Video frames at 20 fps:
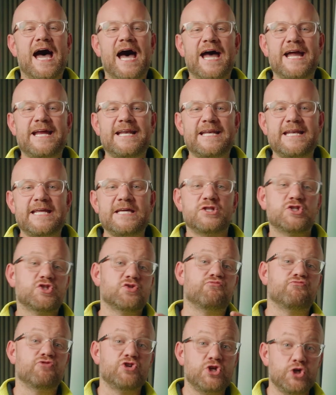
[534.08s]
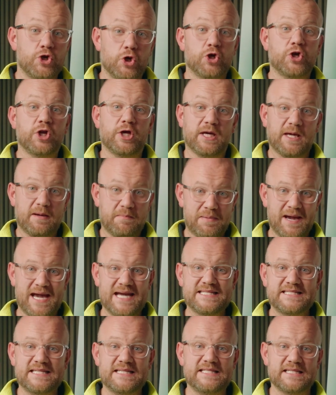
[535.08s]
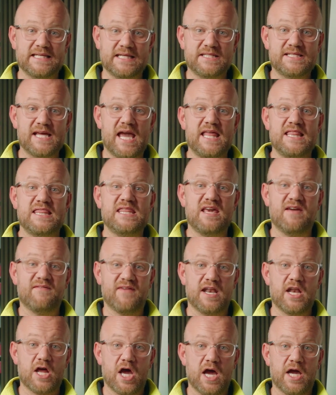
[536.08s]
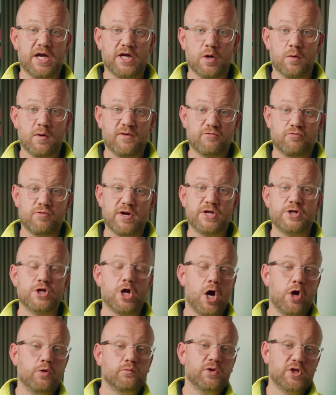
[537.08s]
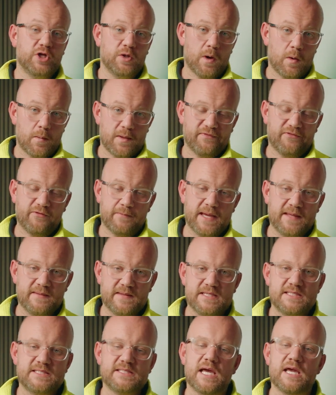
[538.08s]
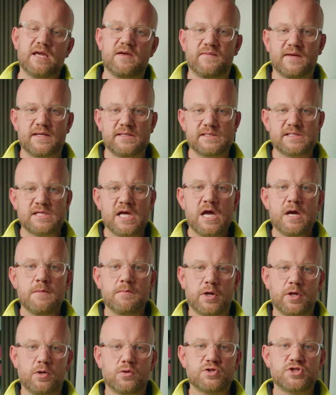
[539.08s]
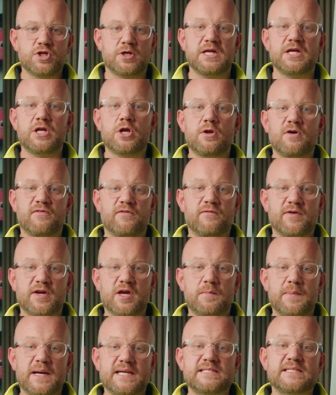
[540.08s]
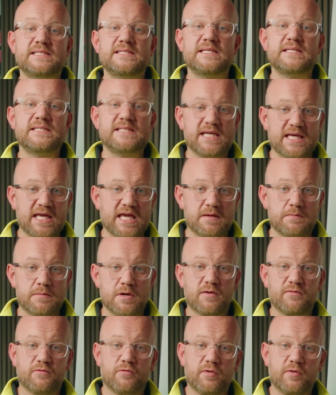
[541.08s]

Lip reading: I need some redundant capacities in the event I go off grid, not only do I want to make these savings, but I also need enough of a capacity to keep me off